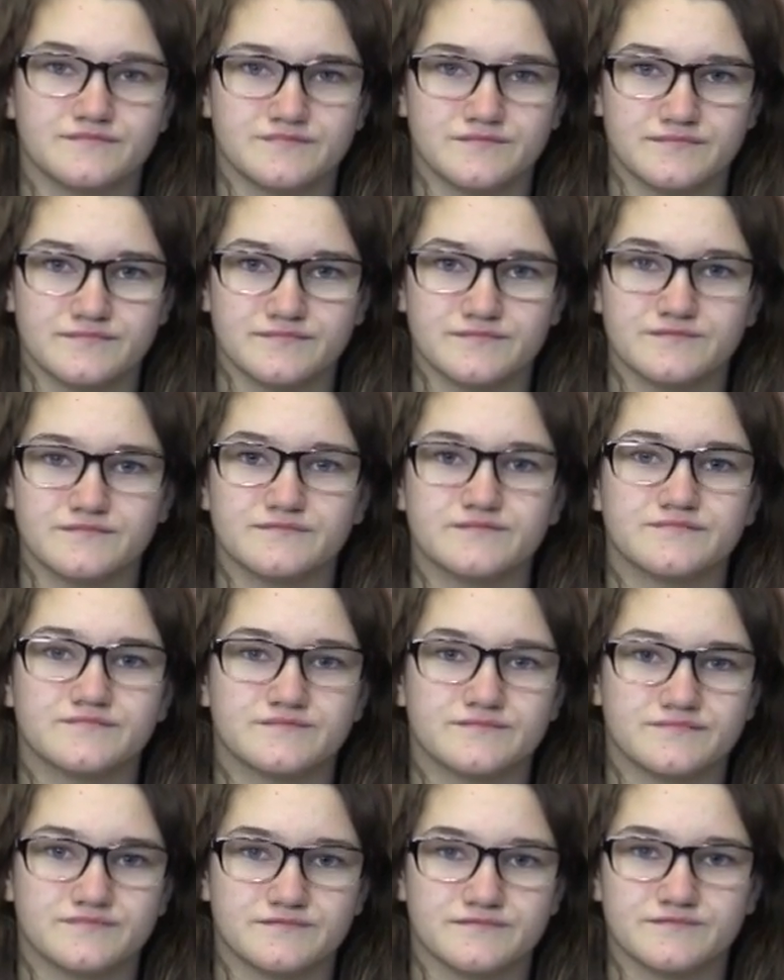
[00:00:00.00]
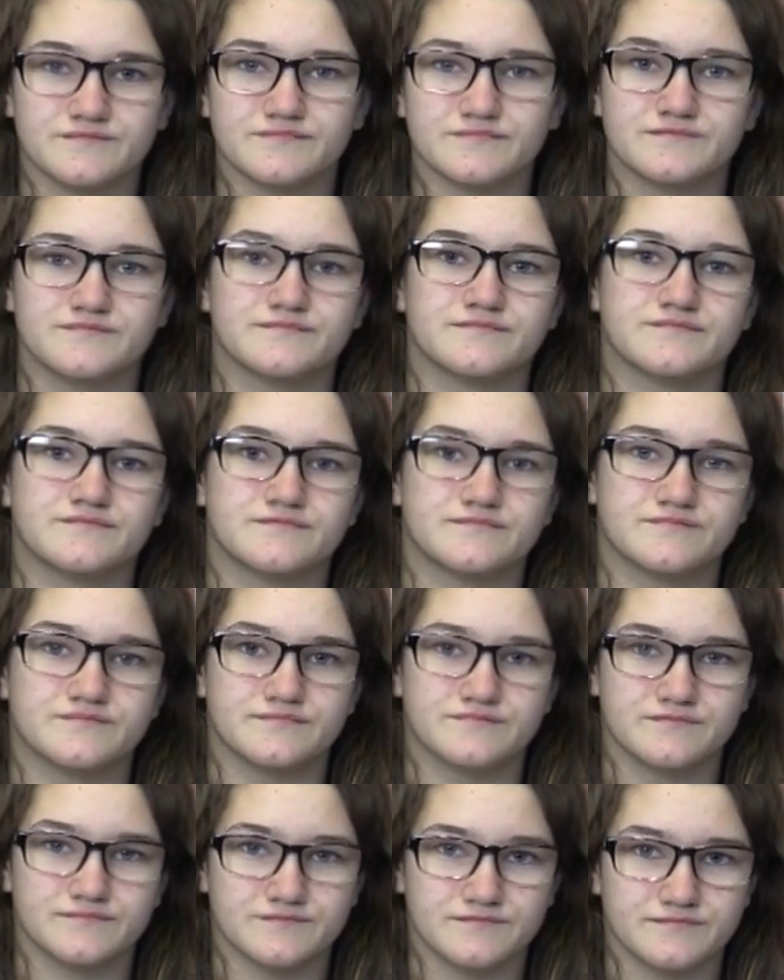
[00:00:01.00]

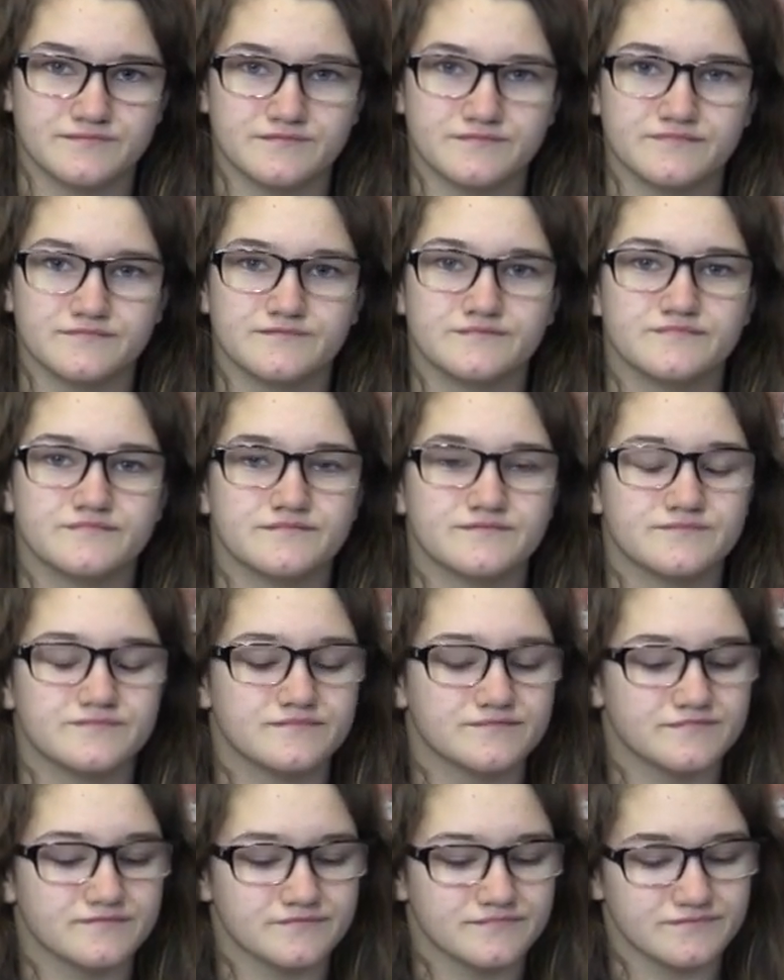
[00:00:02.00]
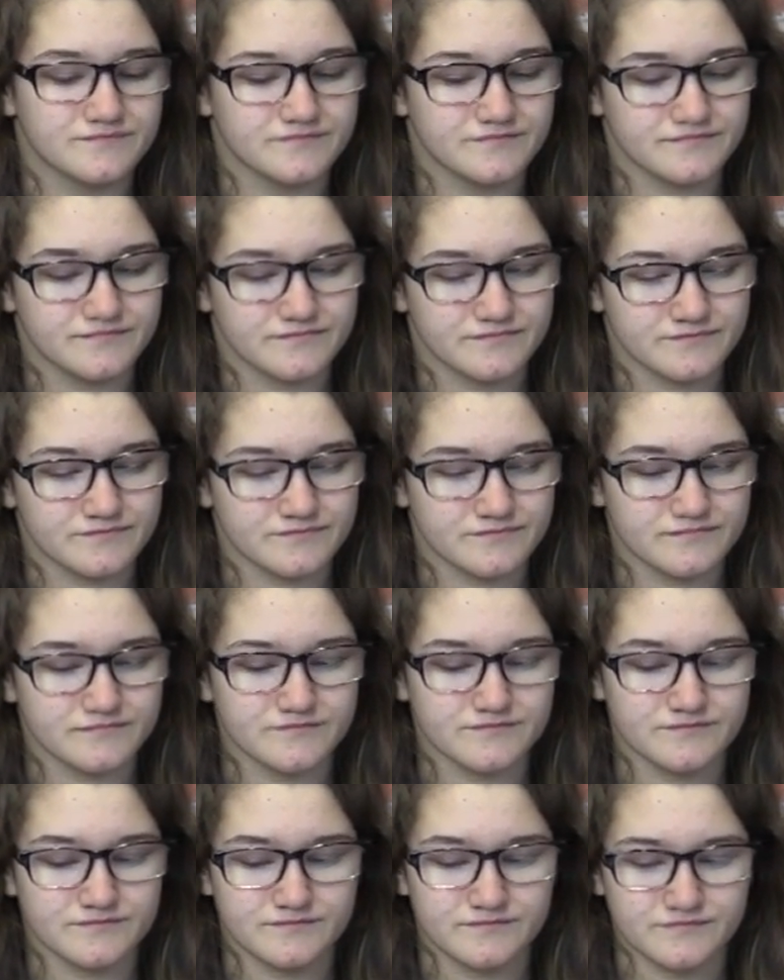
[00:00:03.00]

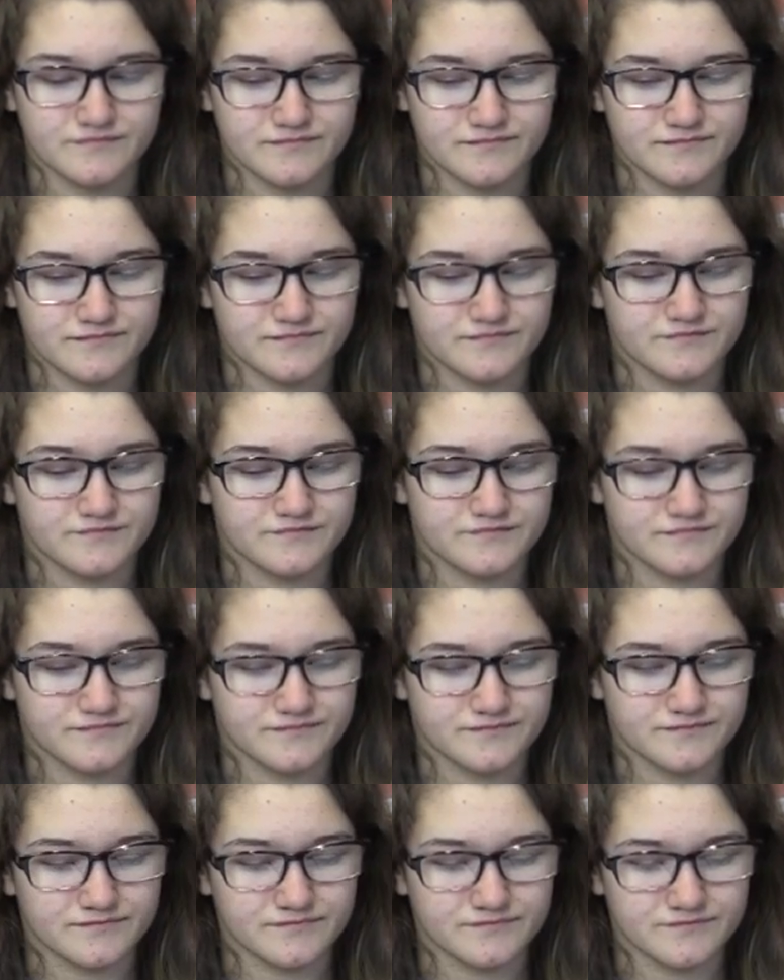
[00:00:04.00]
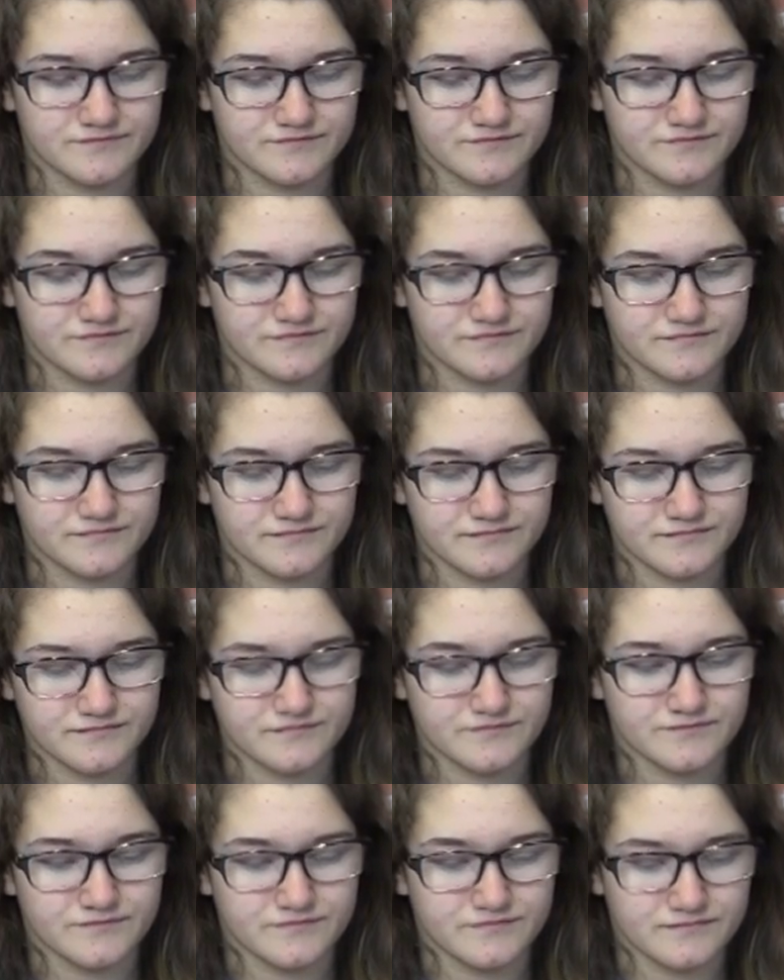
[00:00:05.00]

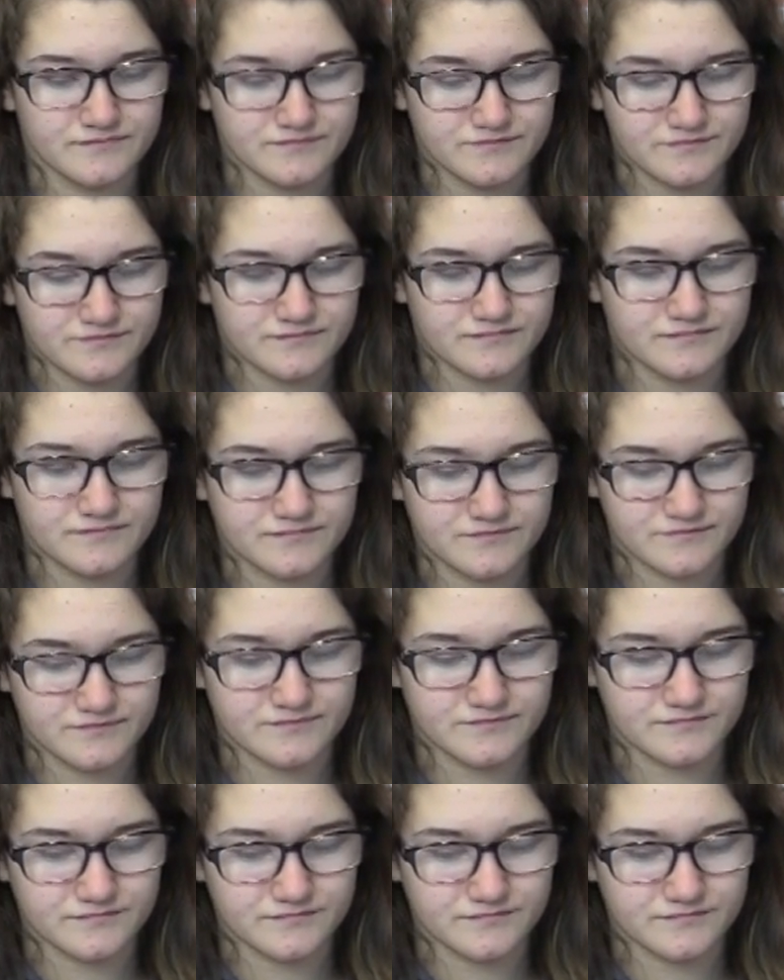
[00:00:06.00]
(not speaking)